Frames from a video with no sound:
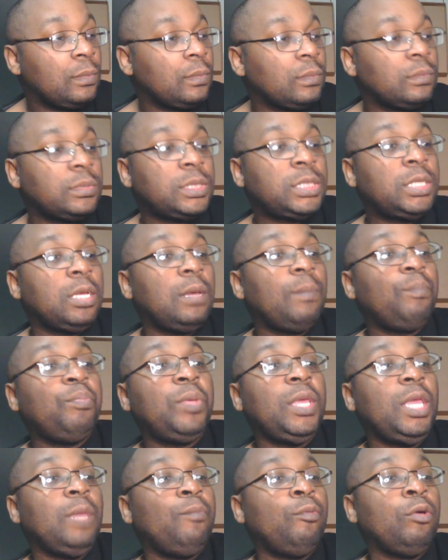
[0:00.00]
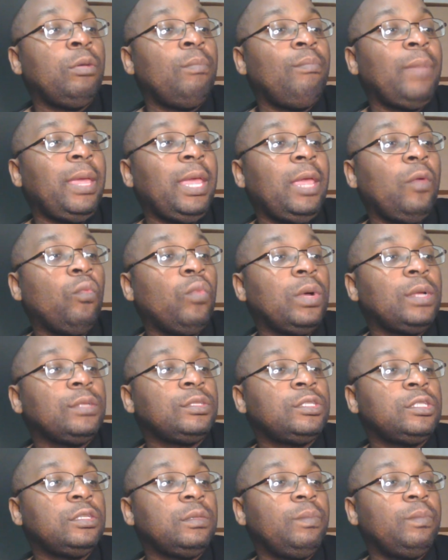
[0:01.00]
Some people may
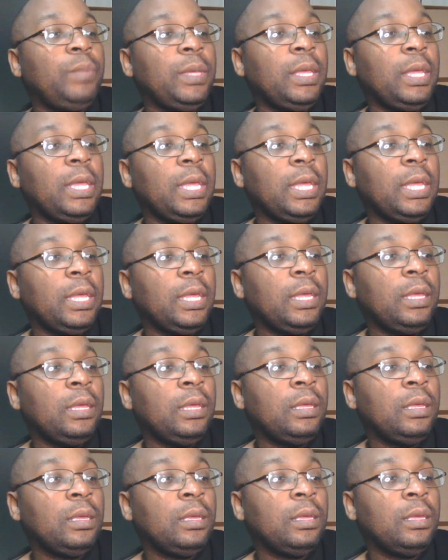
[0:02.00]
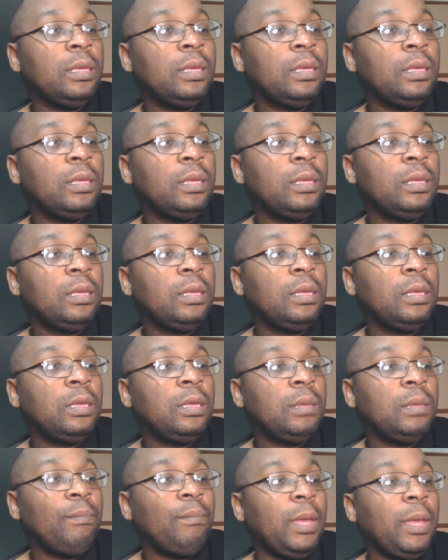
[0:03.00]
want to be
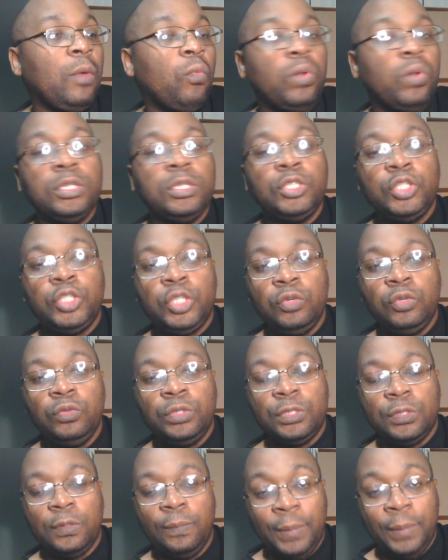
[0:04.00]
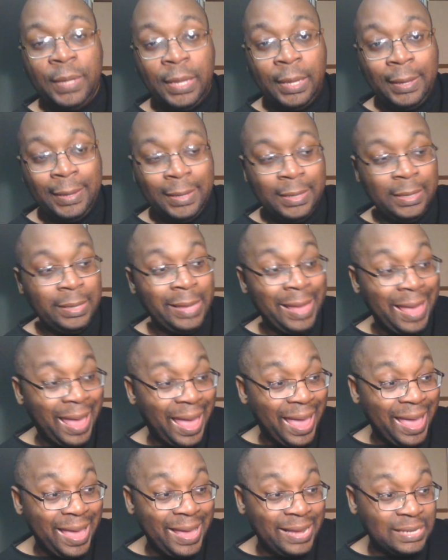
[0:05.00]
may want you to be
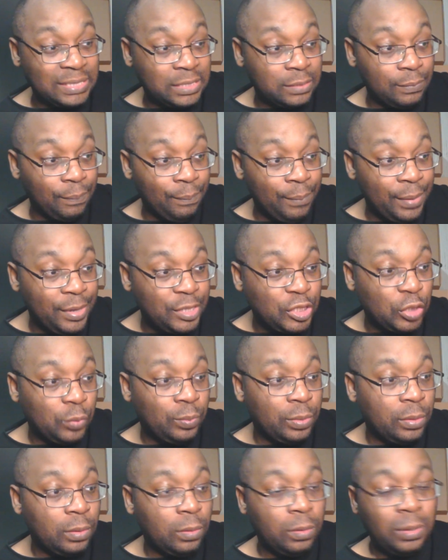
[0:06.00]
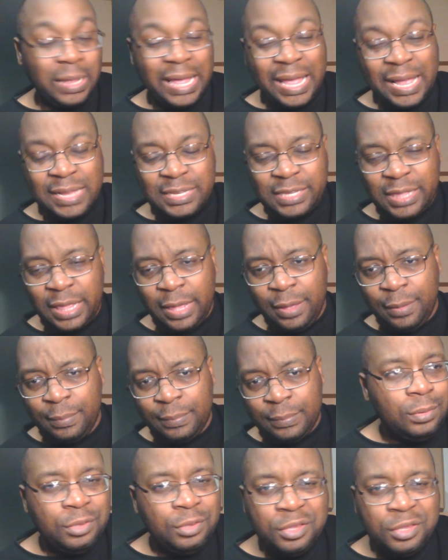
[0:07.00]
as miserable as them.
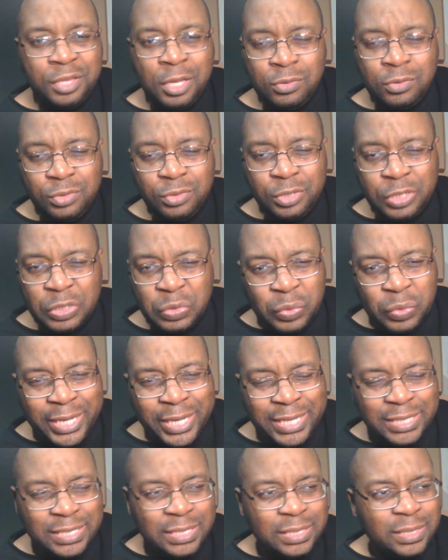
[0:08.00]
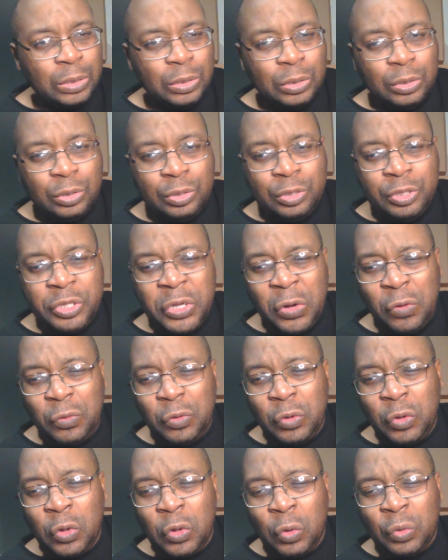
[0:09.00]
Don't do it.
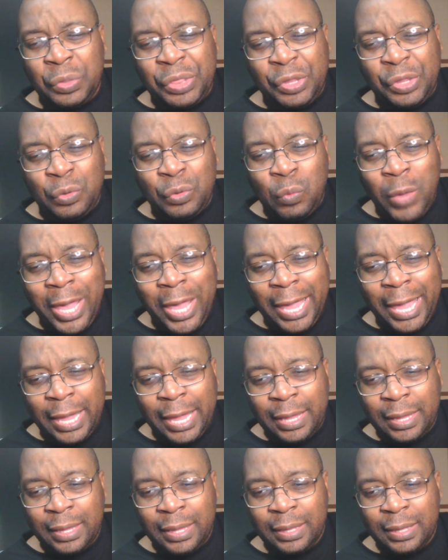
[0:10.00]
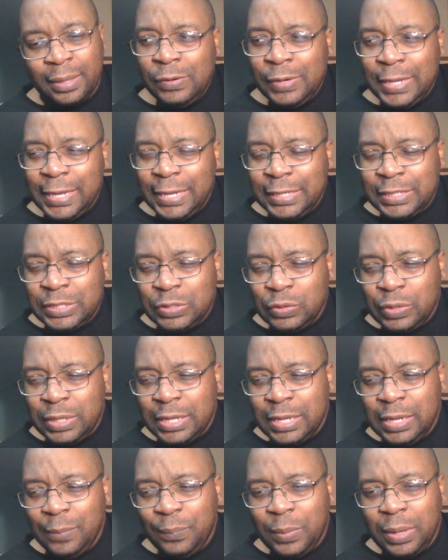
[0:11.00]
Don't go their way. You need to
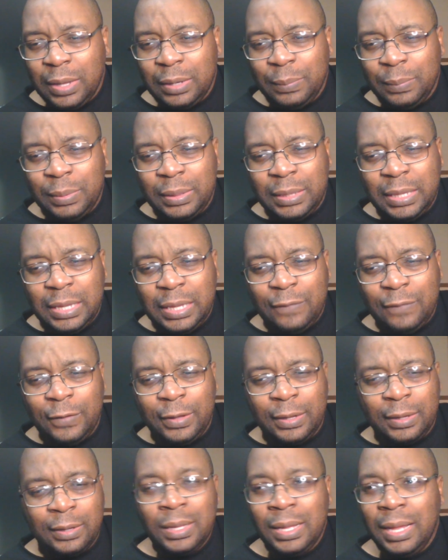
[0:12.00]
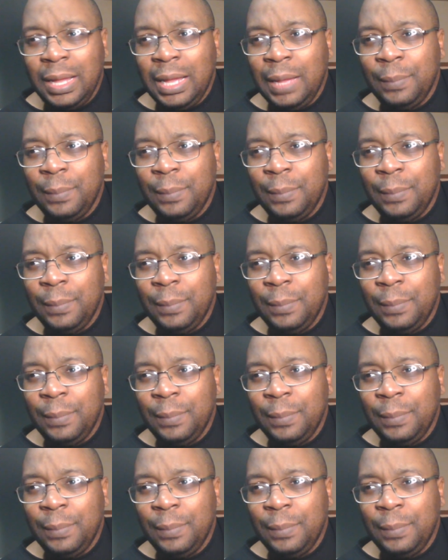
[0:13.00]
keep on believing. I